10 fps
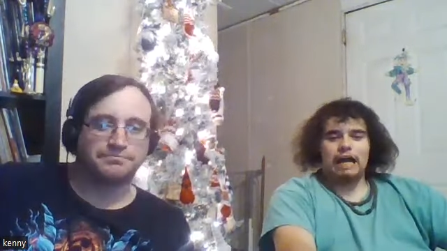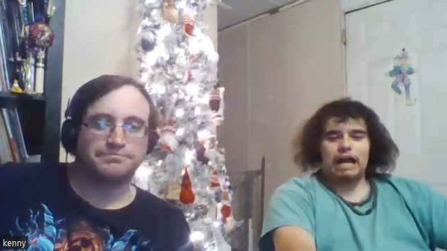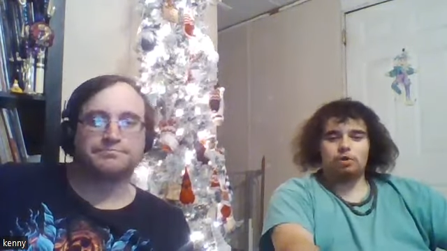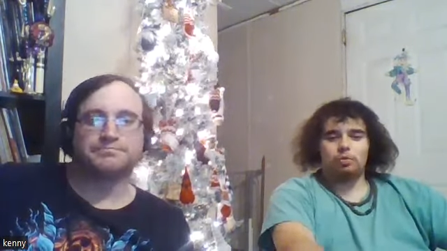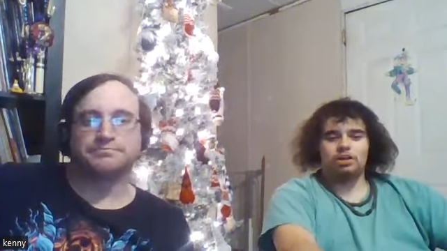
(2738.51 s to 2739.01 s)

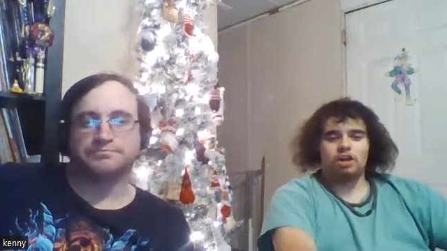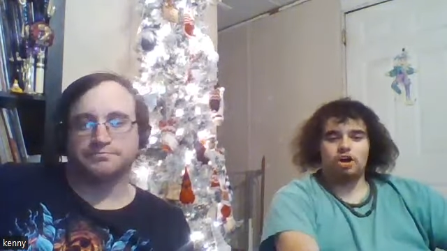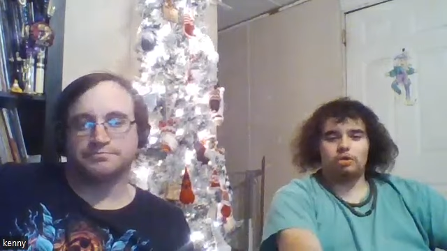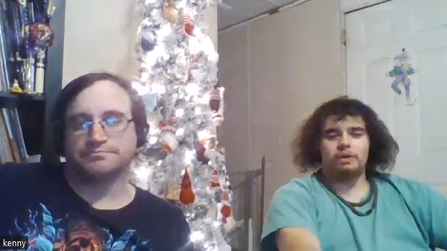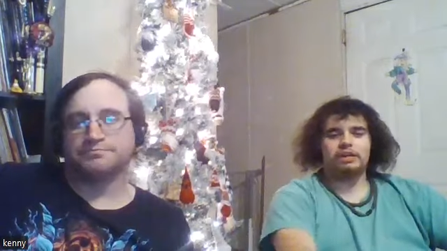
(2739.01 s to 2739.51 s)
Speaker 1: I will
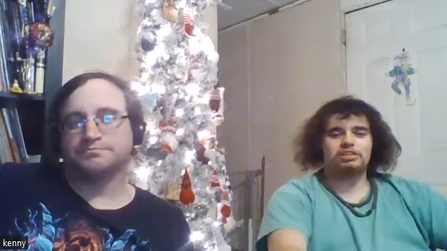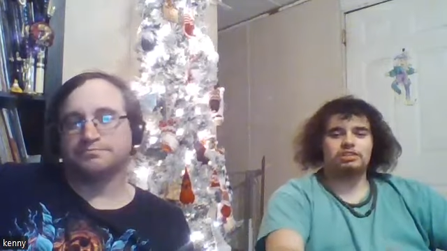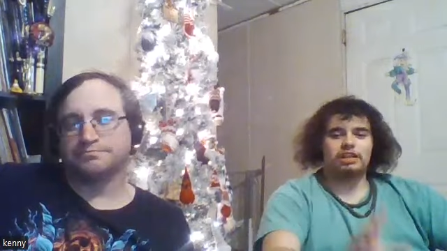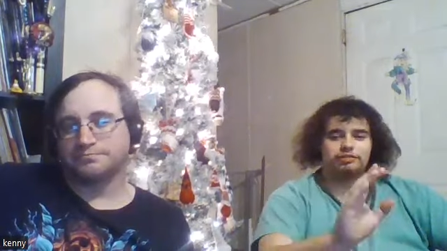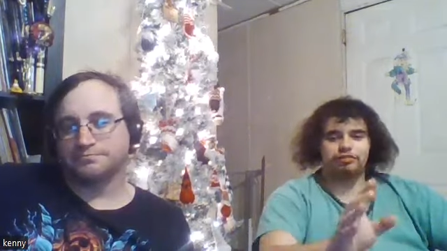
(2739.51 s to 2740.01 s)
always
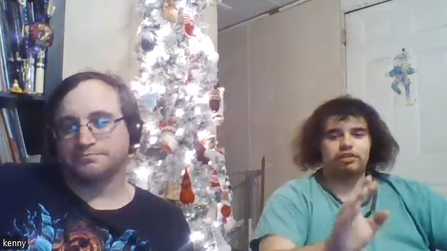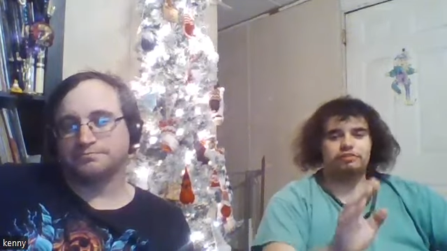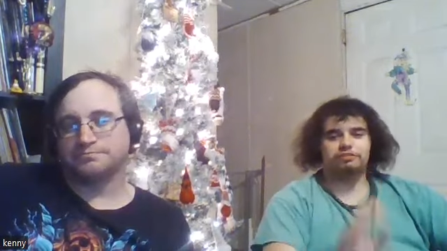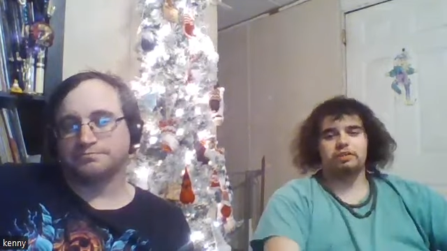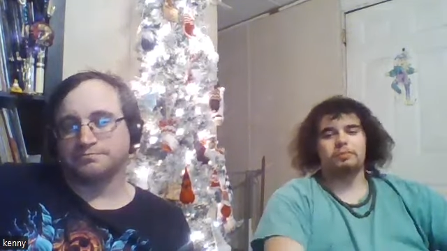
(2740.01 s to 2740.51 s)
and
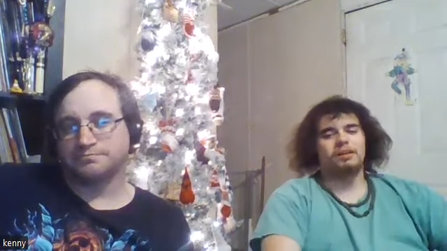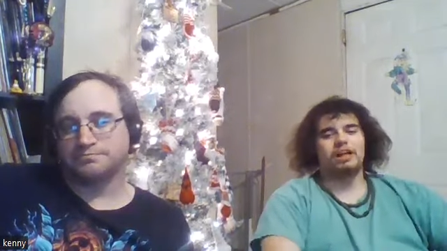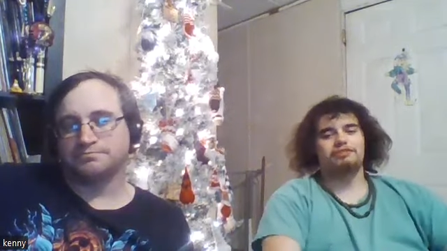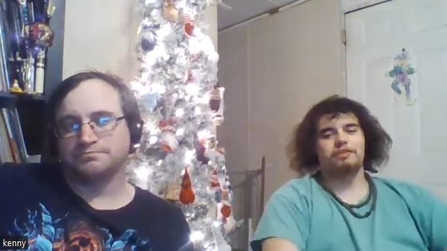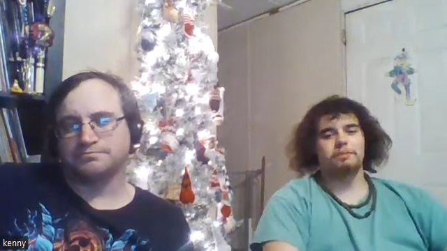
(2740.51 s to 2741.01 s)
forever in my
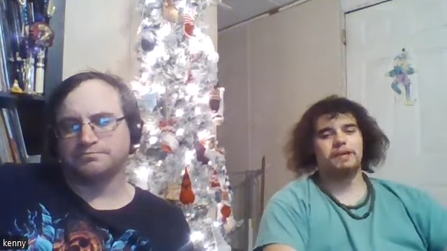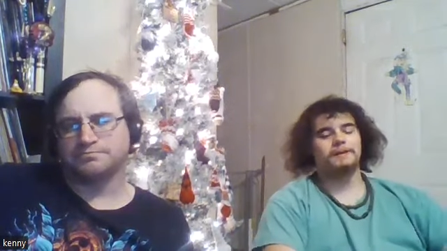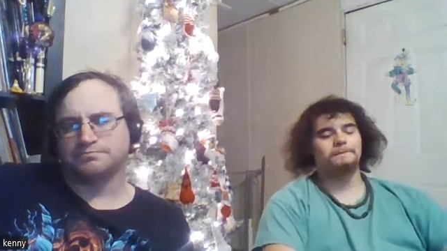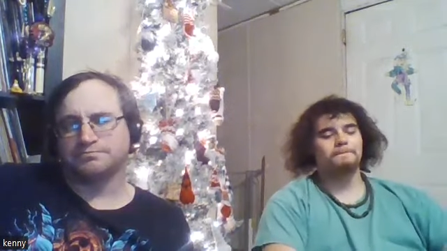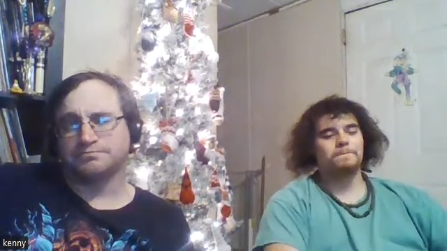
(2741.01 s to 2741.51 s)
life
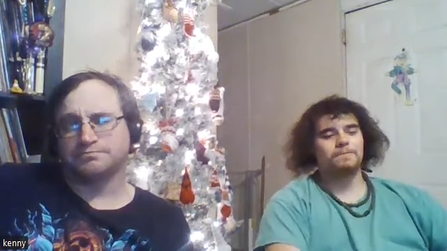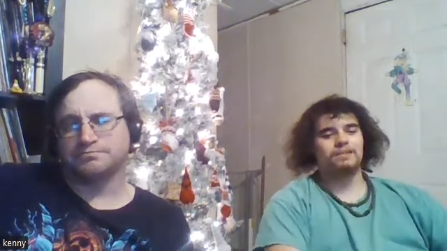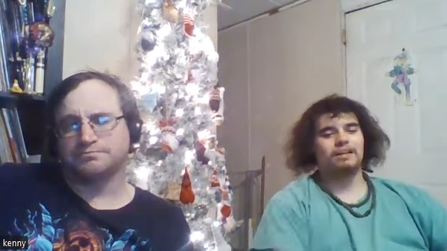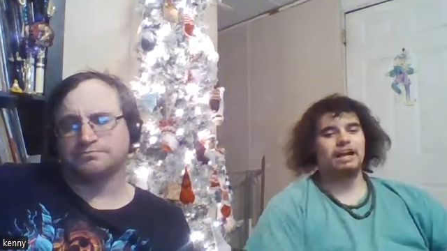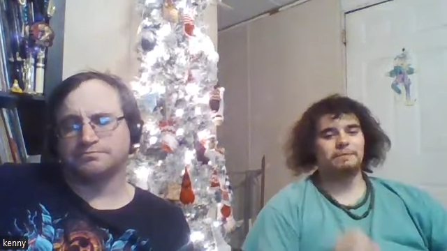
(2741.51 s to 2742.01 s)
admit
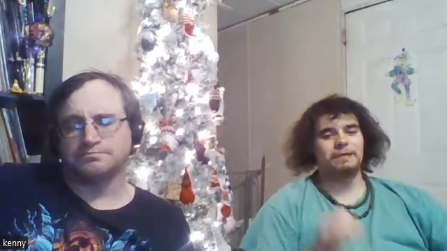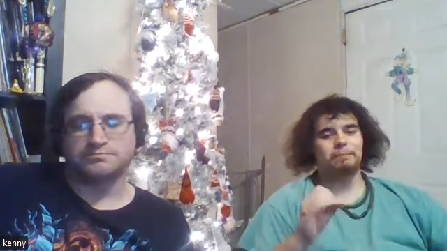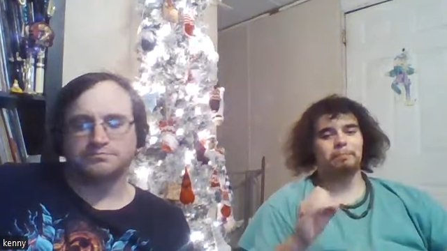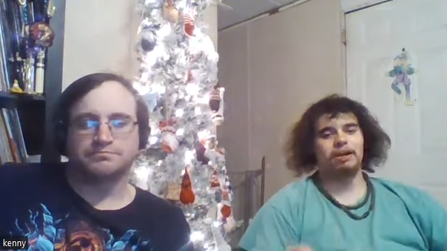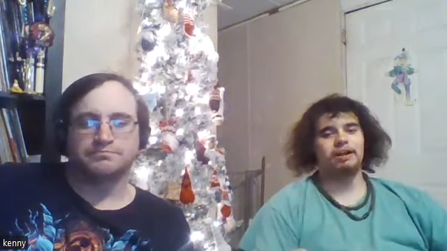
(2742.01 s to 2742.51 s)
I'm
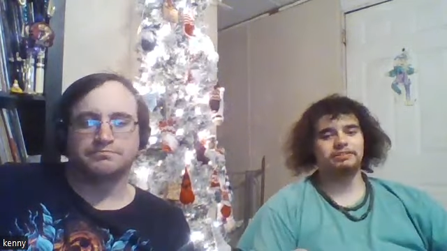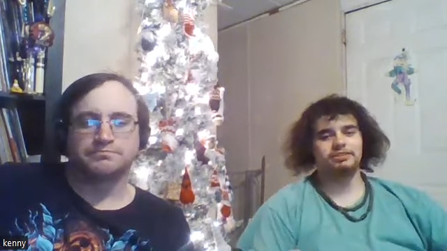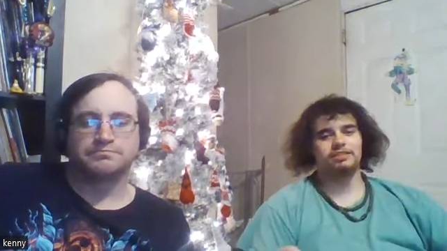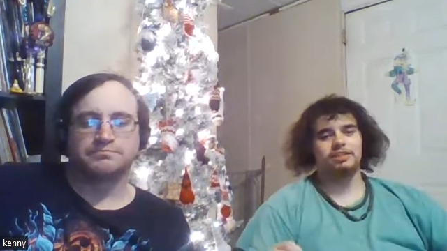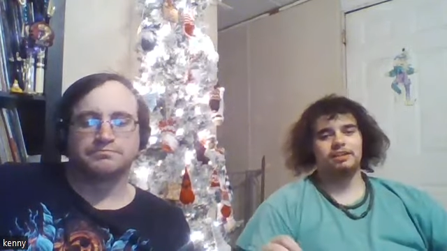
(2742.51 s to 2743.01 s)

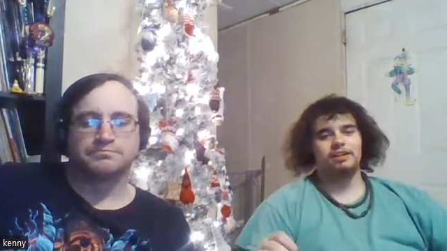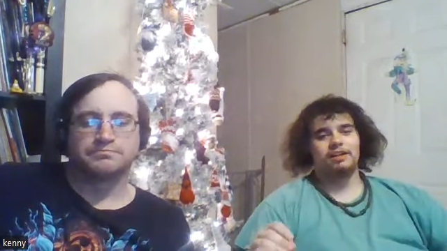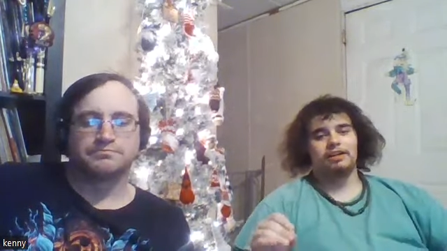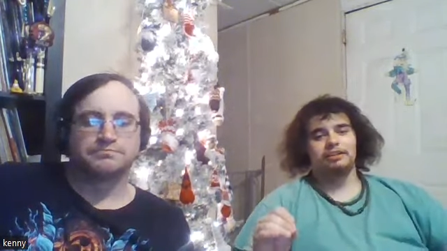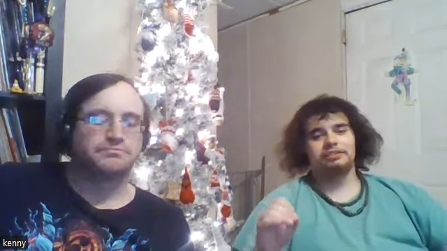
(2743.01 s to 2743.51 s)
impressed
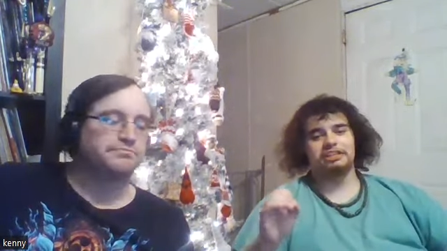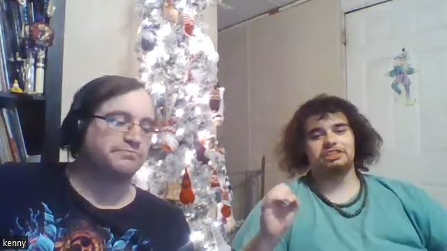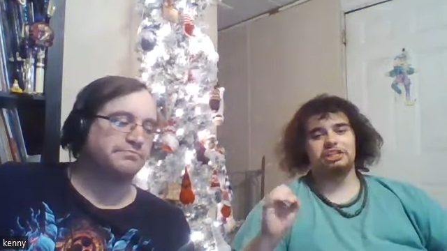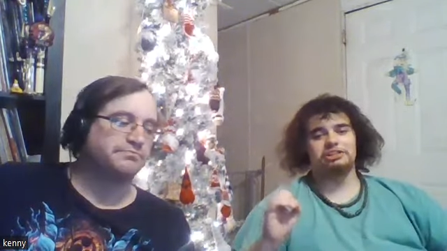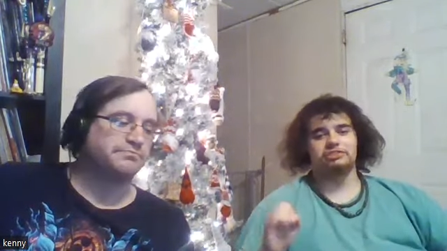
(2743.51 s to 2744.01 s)
that
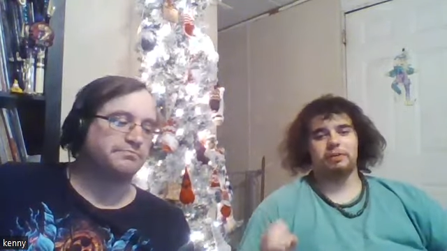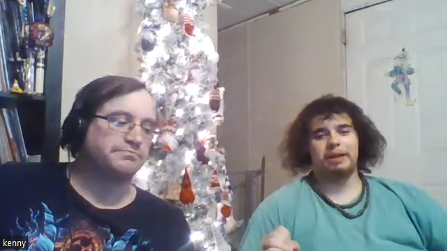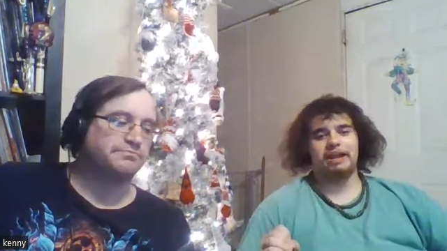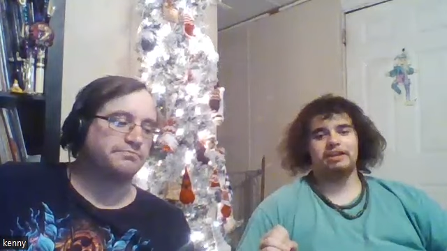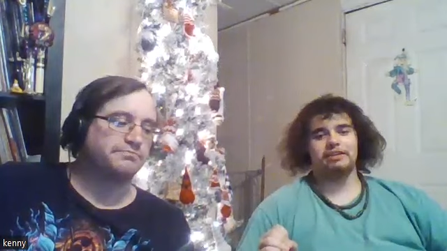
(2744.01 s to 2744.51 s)
she has
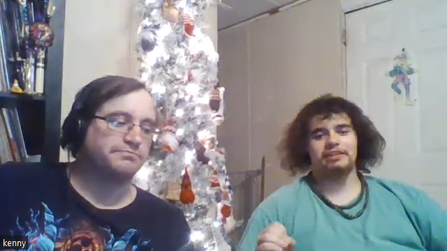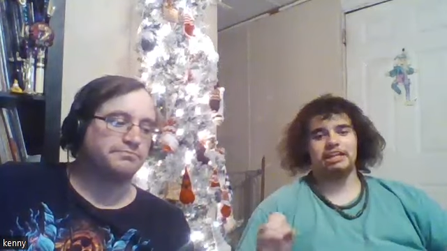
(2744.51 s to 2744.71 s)
remained